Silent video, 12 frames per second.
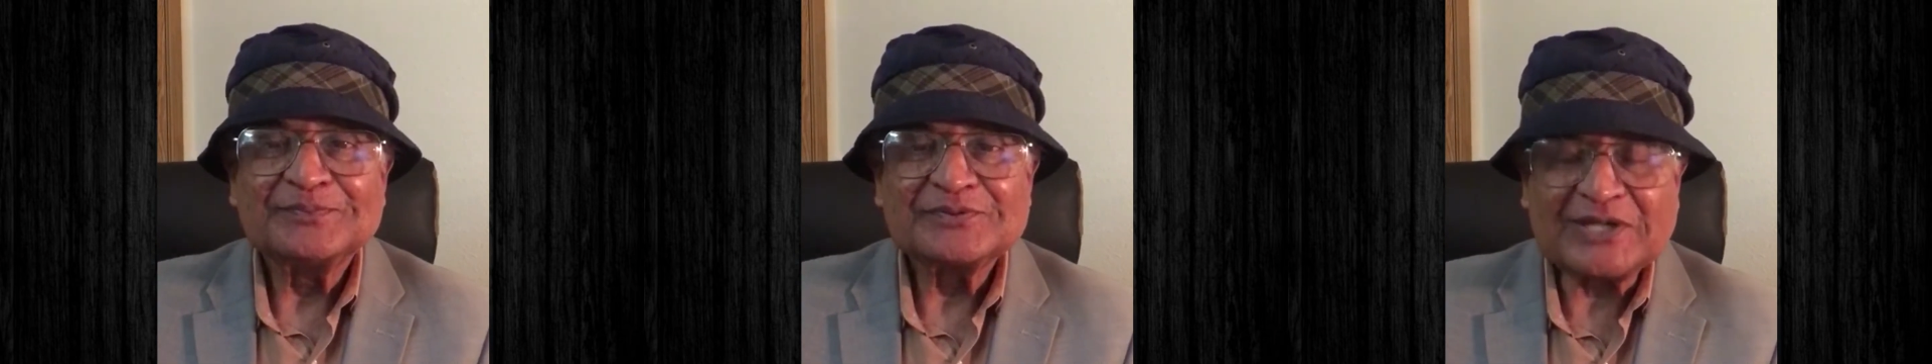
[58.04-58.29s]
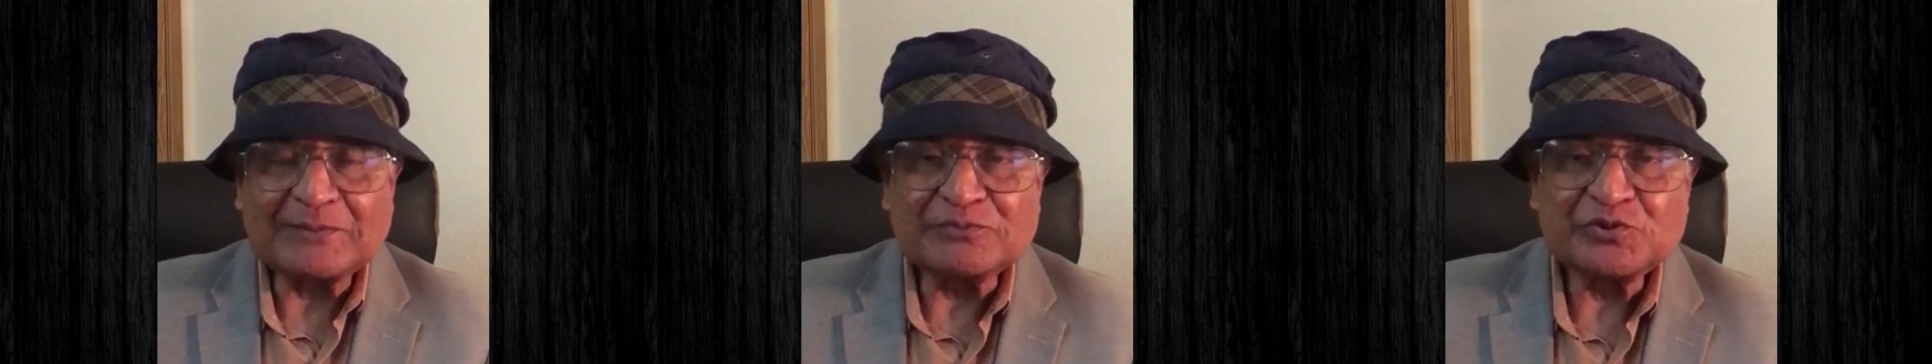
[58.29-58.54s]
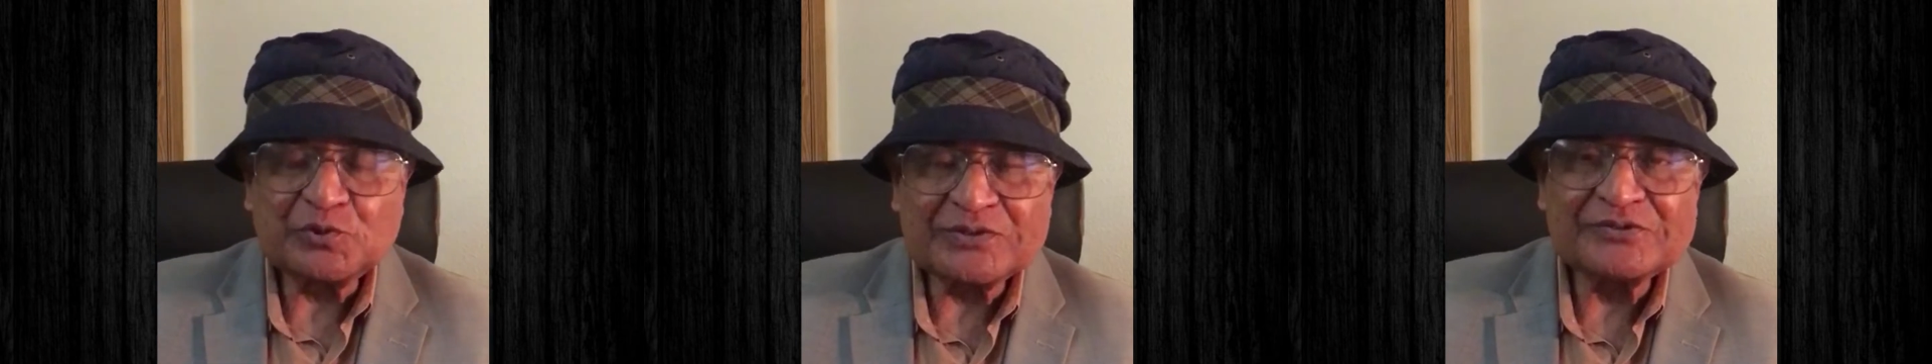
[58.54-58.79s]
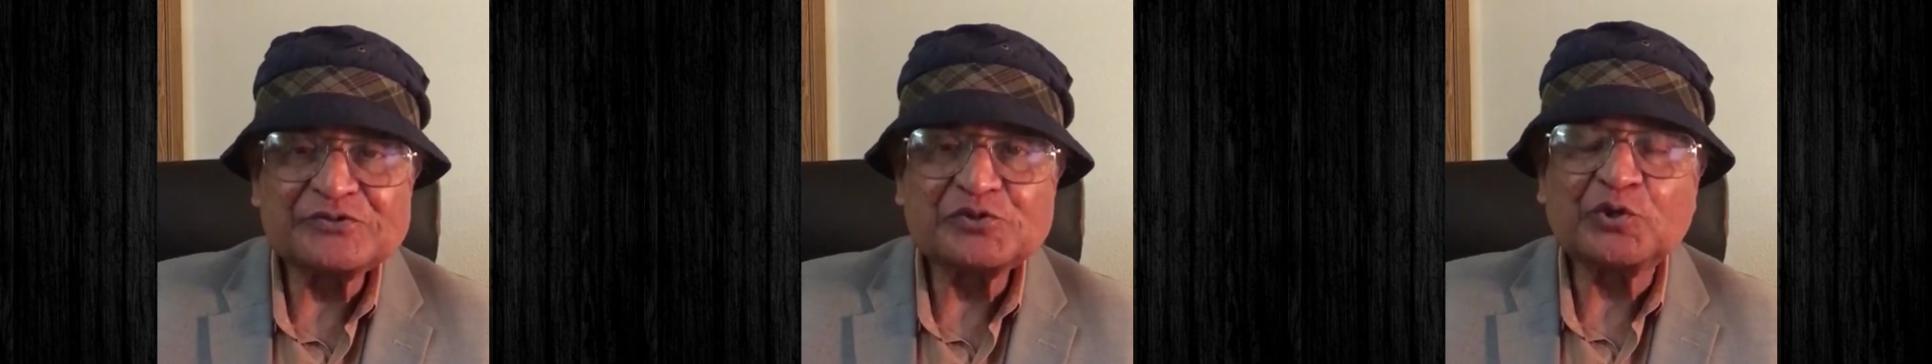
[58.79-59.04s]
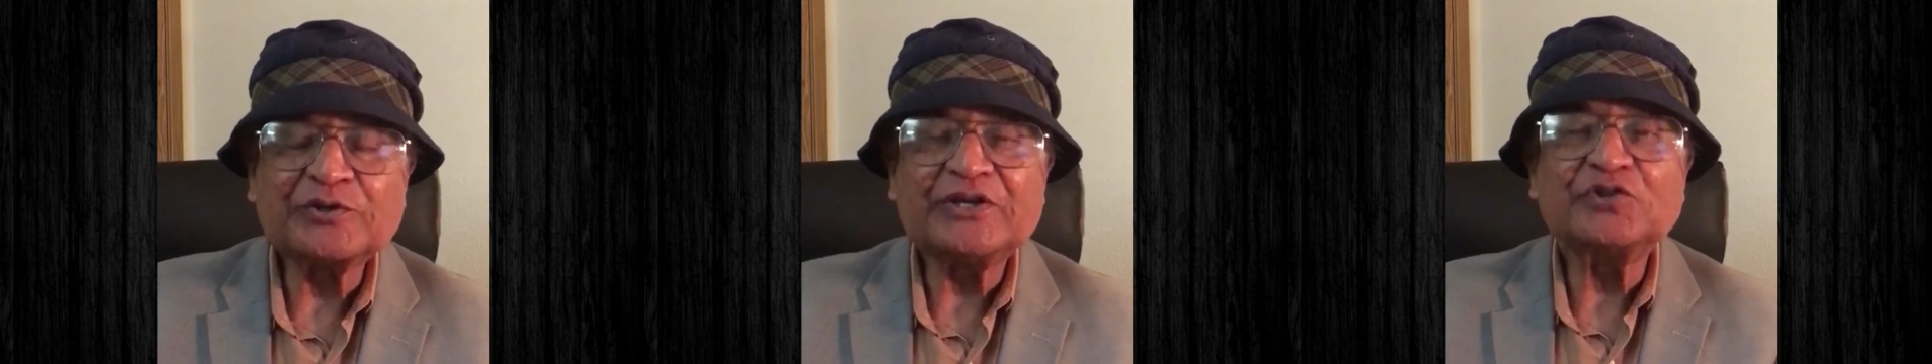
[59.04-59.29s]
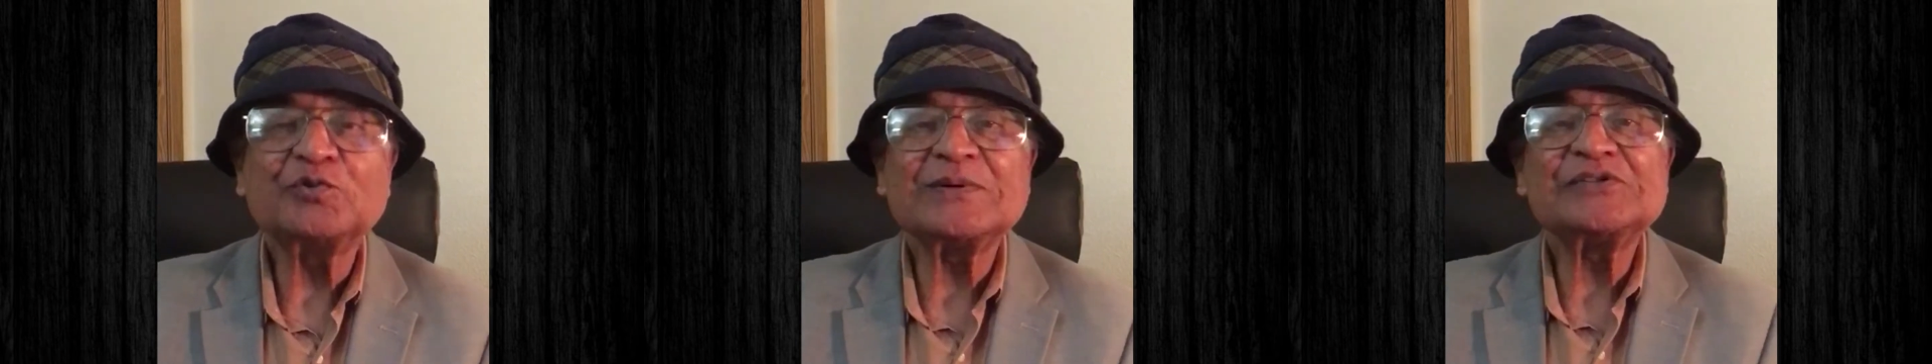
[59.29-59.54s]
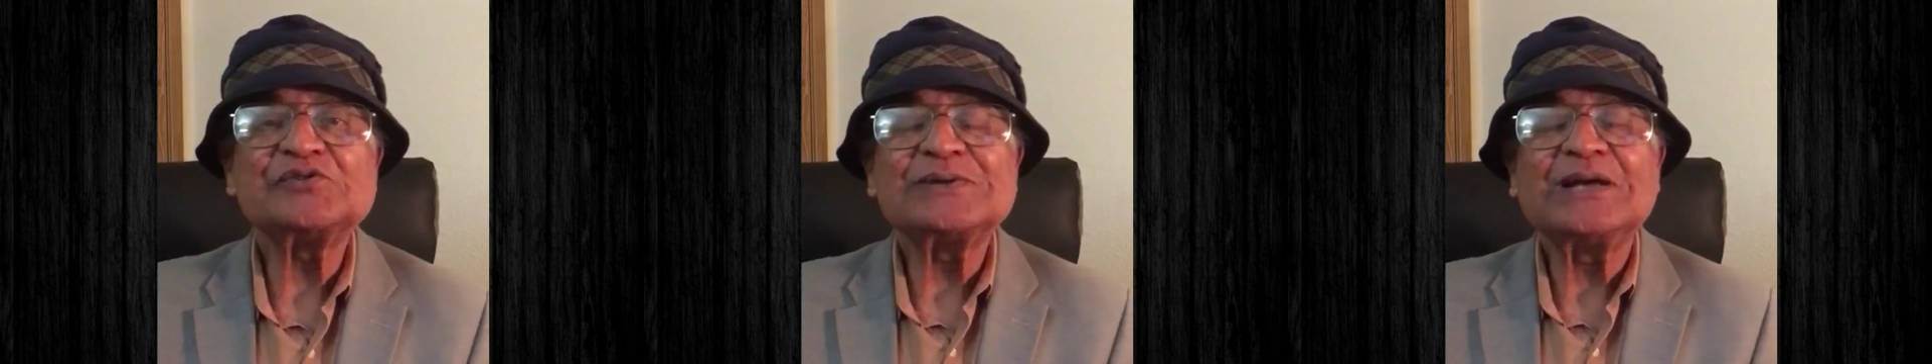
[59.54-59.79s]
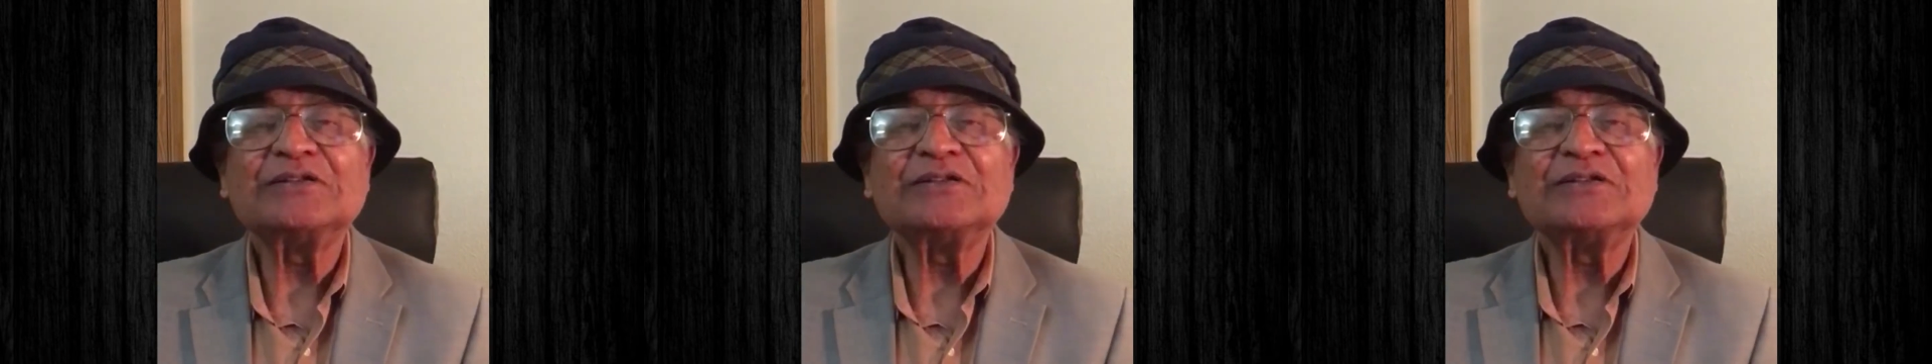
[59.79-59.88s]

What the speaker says: Some students showed interest,